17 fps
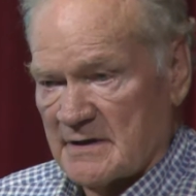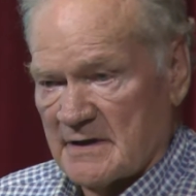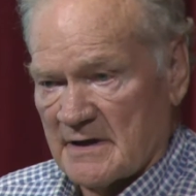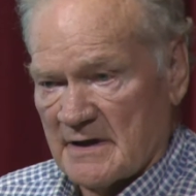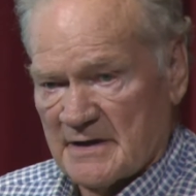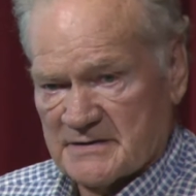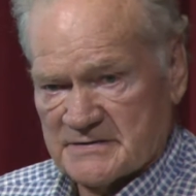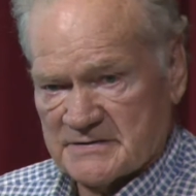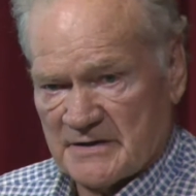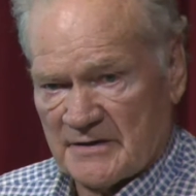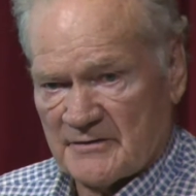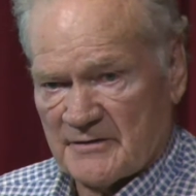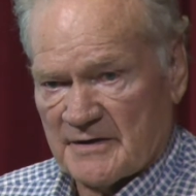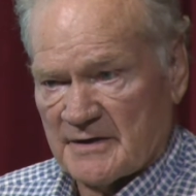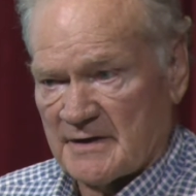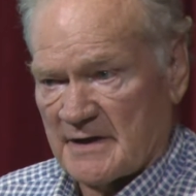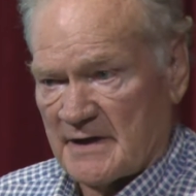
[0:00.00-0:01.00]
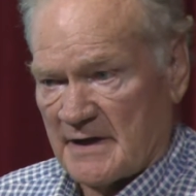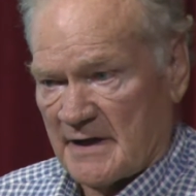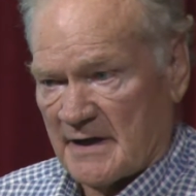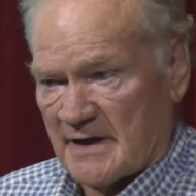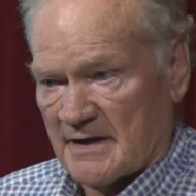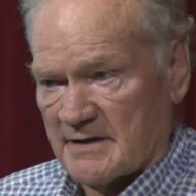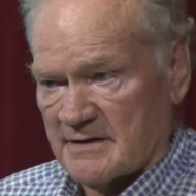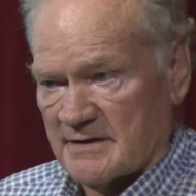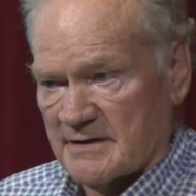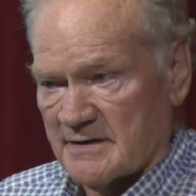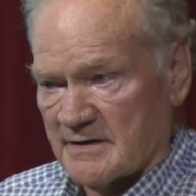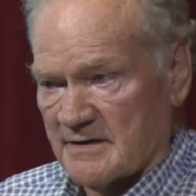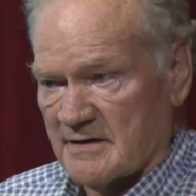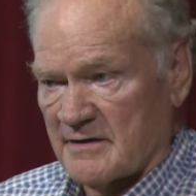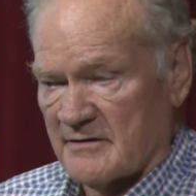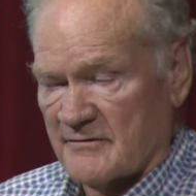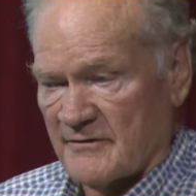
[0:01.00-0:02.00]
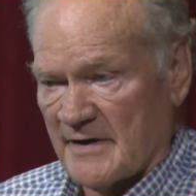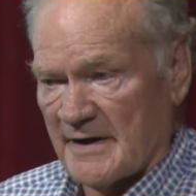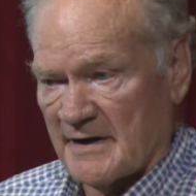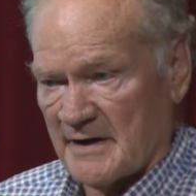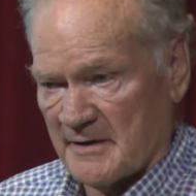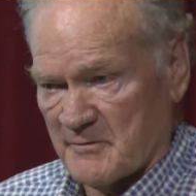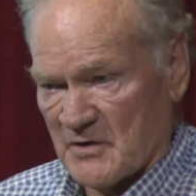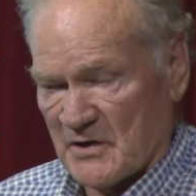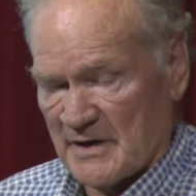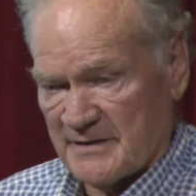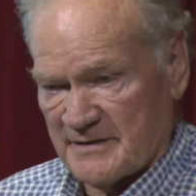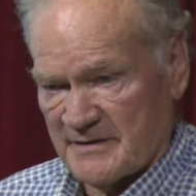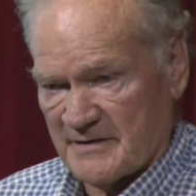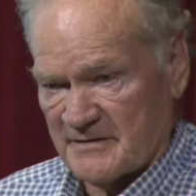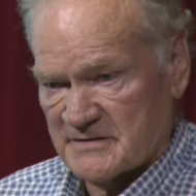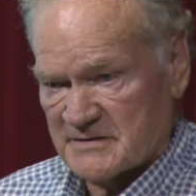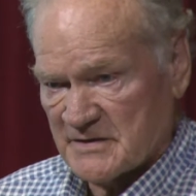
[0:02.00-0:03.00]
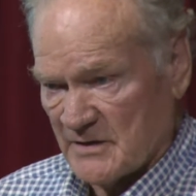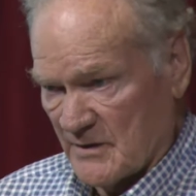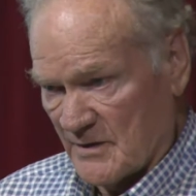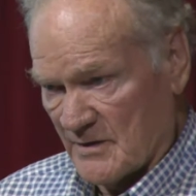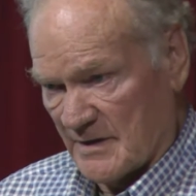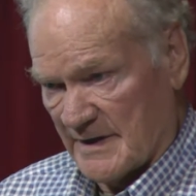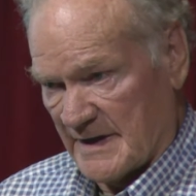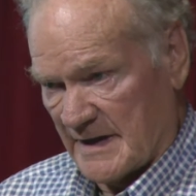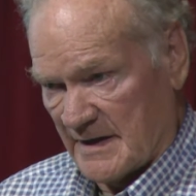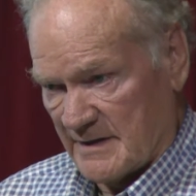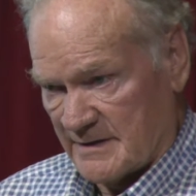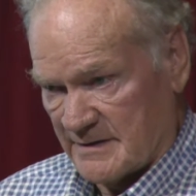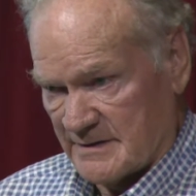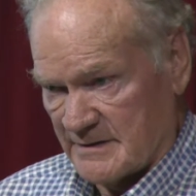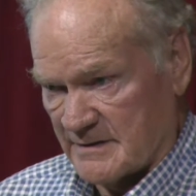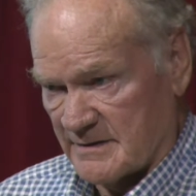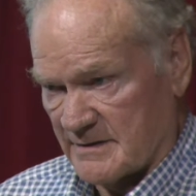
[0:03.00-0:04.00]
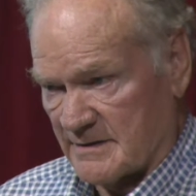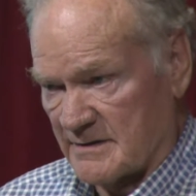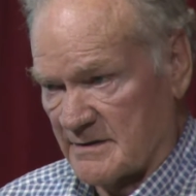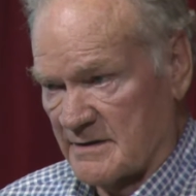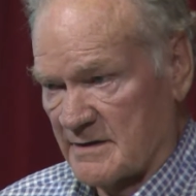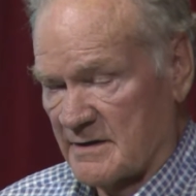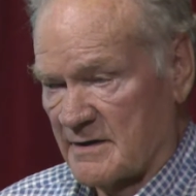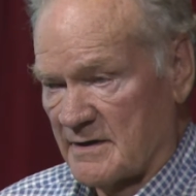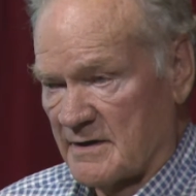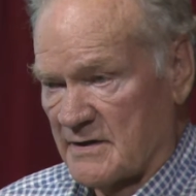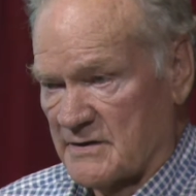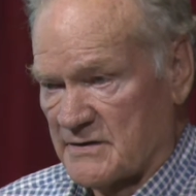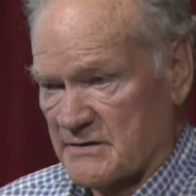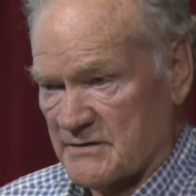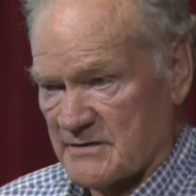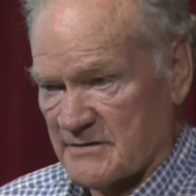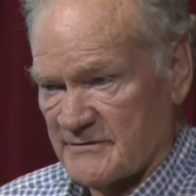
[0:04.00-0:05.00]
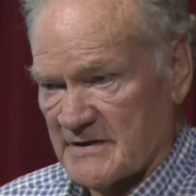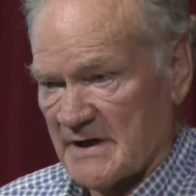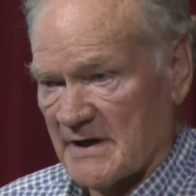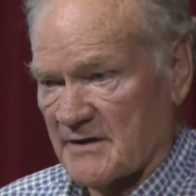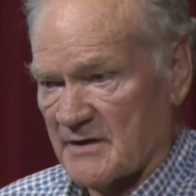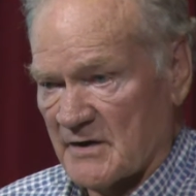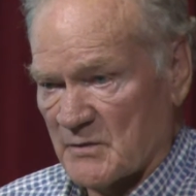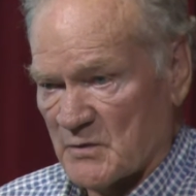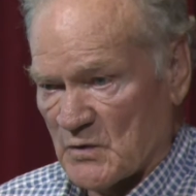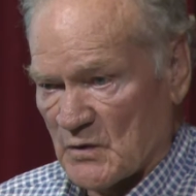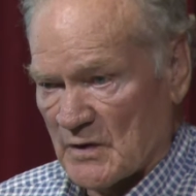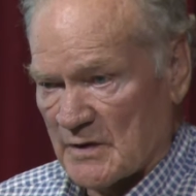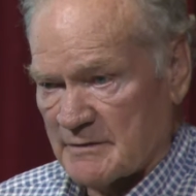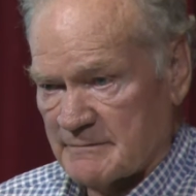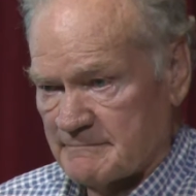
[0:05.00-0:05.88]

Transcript: et cetera, and finally brought the total end to the Vietnam War.